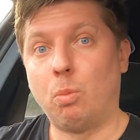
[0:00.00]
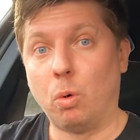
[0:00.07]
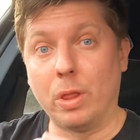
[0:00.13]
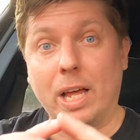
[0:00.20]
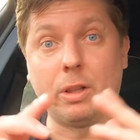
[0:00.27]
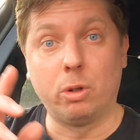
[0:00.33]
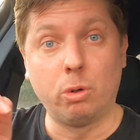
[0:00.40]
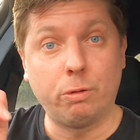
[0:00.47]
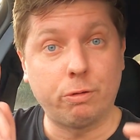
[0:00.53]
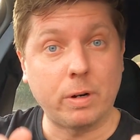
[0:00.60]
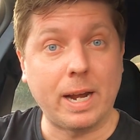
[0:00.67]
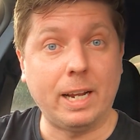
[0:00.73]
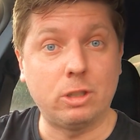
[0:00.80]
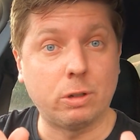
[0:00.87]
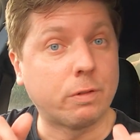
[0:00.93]
Well, that little
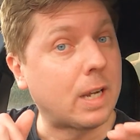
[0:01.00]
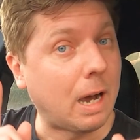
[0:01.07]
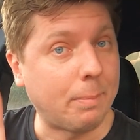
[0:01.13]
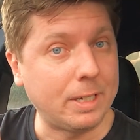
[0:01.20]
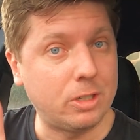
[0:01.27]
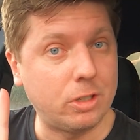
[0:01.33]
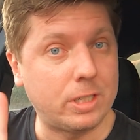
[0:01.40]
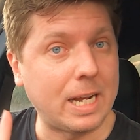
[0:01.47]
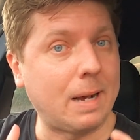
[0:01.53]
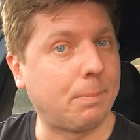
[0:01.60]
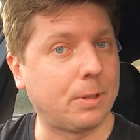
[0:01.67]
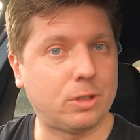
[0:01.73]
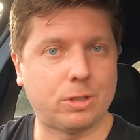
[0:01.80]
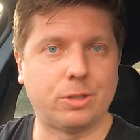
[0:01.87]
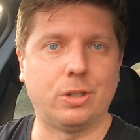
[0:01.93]
phrase of coming to
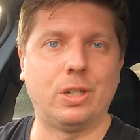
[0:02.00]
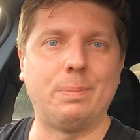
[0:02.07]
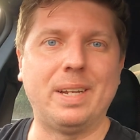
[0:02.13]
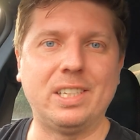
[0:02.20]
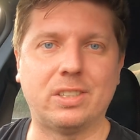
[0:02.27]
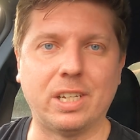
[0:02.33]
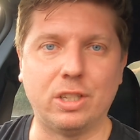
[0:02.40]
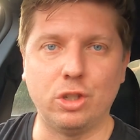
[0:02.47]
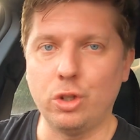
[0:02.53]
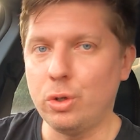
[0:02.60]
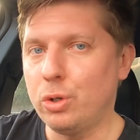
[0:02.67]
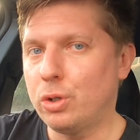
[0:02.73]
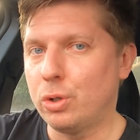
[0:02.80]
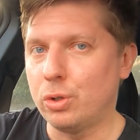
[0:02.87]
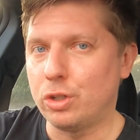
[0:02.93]
tablet soon means that
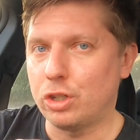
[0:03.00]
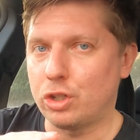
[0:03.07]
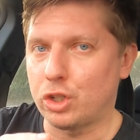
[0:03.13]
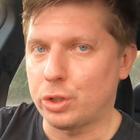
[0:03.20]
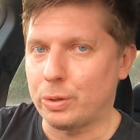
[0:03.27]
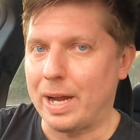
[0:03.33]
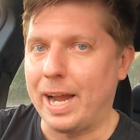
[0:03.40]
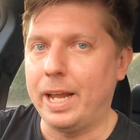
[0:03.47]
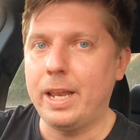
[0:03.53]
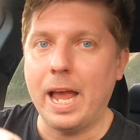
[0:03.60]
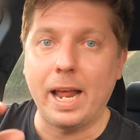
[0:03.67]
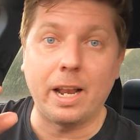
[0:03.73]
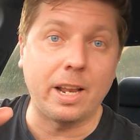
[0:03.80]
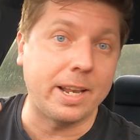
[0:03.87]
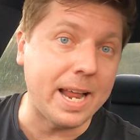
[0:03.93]
you could train
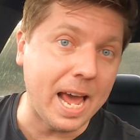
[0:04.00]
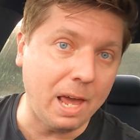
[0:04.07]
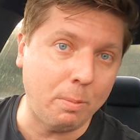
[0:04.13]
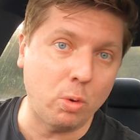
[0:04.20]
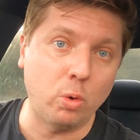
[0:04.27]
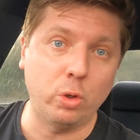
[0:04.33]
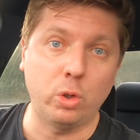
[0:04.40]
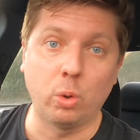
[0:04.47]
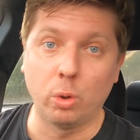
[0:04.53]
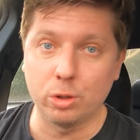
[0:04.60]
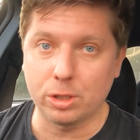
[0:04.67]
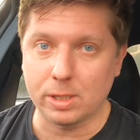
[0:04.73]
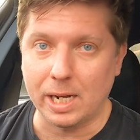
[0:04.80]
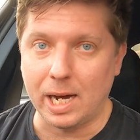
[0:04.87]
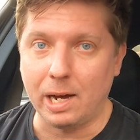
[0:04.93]
and enable your
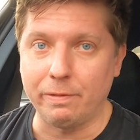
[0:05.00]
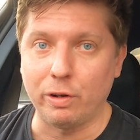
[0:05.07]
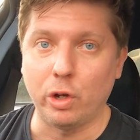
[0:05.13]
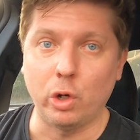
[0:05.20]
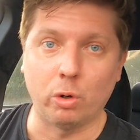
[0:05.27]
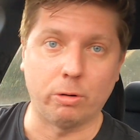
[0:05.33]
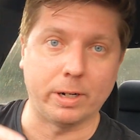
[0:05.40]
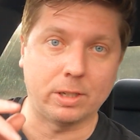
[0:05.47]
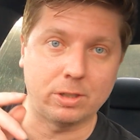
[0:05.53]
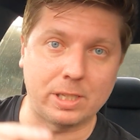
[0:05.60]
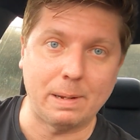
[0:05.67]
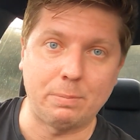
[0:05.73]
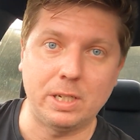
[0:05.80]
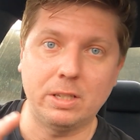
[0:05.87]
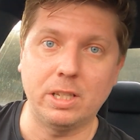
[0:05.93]
staff who are
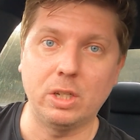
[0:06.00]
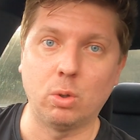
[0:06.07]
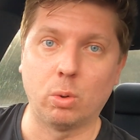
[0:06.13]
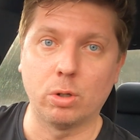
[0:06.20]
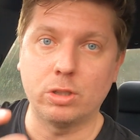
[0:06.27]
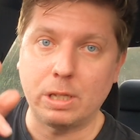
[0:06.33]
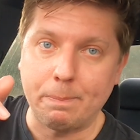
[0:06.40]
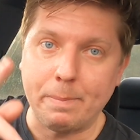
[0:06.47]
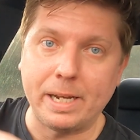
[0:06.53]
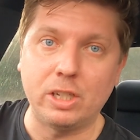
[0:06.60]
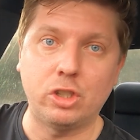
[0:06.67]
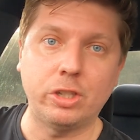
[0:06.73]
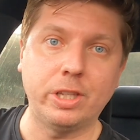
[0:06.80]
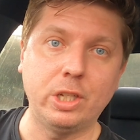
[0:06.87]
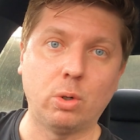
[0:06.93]
accepting the orders and
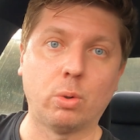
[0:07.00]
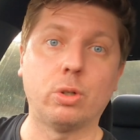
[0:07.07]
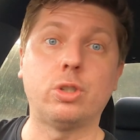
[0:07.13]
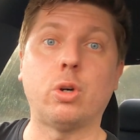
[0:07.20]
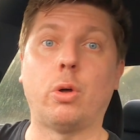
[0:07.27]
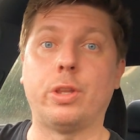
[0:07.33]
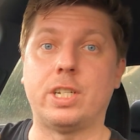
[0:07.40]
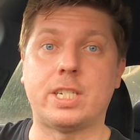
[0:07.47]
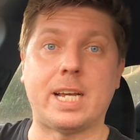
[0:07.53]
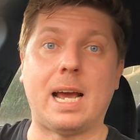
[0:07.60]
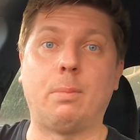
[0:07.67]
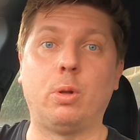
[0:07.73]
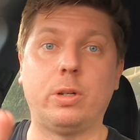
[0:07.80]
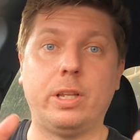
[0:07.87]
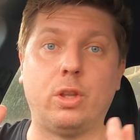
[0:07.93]
managing the orders on the
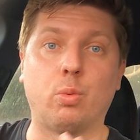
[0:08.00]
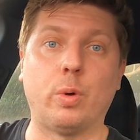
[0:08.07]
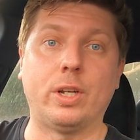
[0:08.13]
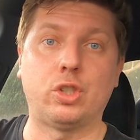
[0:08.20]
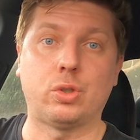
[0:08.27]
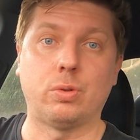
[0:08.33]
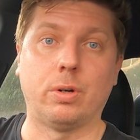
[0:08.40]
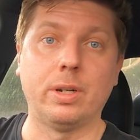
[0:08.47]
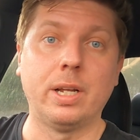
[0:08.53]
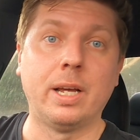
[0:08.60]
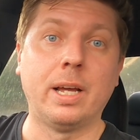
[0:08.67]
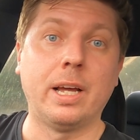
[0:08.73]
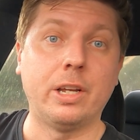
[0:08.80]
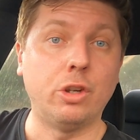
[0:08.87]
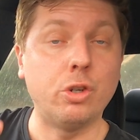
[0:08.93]
tablet in the restaurant.
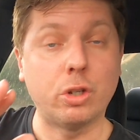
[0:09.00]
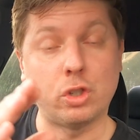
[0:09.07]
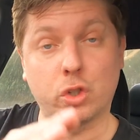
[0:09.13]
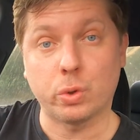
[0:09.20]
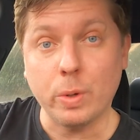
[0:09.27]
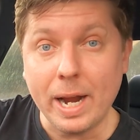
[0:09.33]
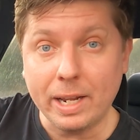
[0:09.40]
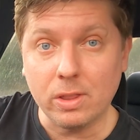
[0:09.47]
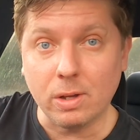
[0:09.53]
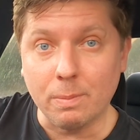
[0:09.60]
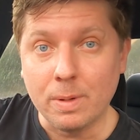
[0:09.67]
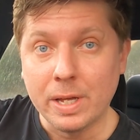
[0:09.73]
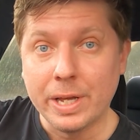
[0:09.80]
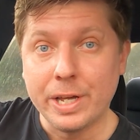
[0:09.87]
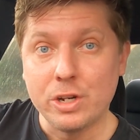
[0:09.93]
You could train
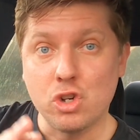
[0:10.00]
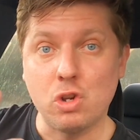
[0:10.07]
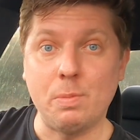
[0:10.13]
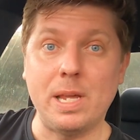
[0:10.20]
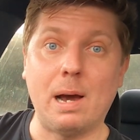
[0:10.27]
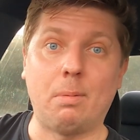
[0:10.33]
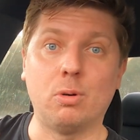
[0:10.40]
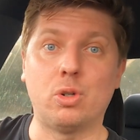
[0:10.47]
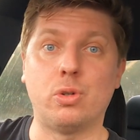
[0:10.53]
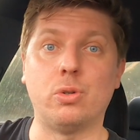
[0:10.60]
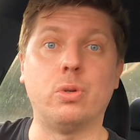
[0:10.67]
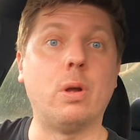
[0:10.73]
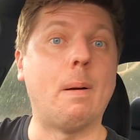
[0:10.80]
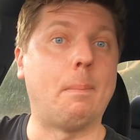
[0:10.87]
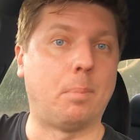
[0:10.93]
them to be able
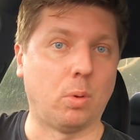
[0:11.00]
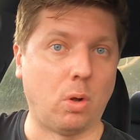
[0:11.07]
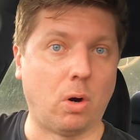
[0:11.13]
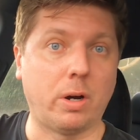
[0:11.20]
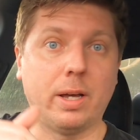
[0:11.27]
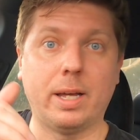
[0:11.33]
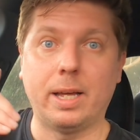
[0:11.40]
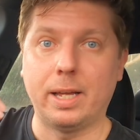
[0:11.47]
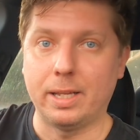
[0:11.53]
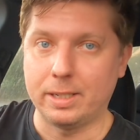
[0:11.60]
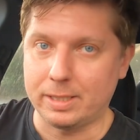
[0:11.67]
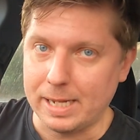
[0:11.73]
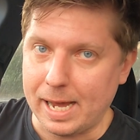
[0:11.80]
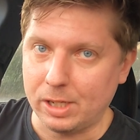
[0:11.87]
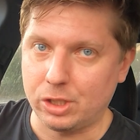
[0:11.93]
to block
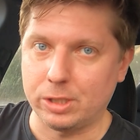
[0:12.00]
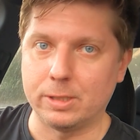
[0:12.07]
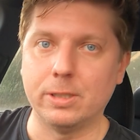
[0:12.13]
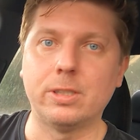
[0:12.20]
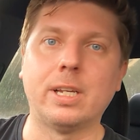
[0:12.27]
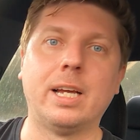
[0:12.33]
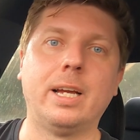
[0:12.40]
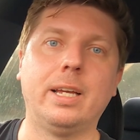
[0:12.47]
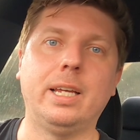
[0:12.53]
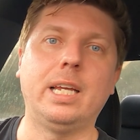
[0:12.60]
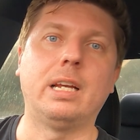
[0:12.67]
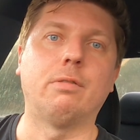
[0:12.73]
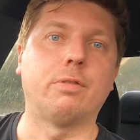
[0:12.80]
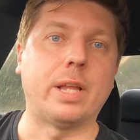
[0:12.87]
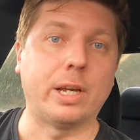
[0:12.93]
Dashers
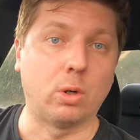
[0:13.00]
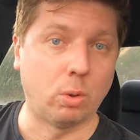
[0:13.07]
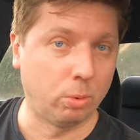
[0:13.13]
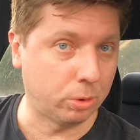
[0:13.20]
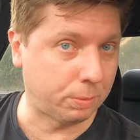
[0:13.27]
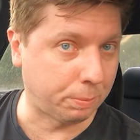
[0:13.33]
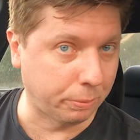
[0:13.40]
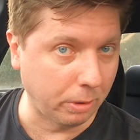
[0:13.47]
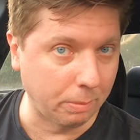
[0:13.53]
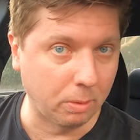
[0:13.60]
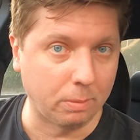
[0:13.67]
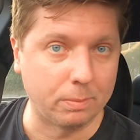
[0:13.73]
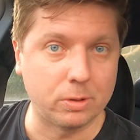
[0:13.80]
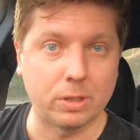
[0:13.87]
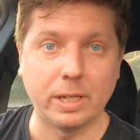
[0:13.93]
if they cause
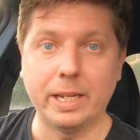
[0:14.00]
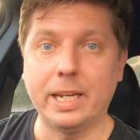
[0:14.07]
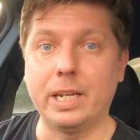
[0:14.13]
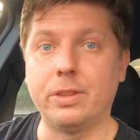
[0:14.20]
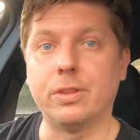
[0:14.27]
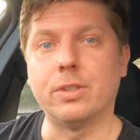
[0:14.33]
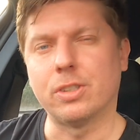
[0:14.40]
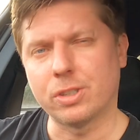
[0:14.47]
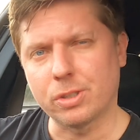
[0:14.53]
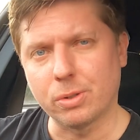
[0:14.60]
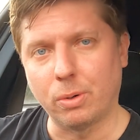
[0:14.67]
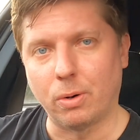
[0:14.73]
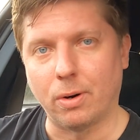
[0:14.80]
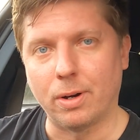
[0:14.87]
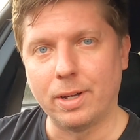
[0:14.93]
problems in the
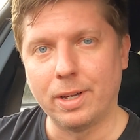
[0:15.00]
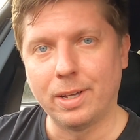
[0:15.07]
store.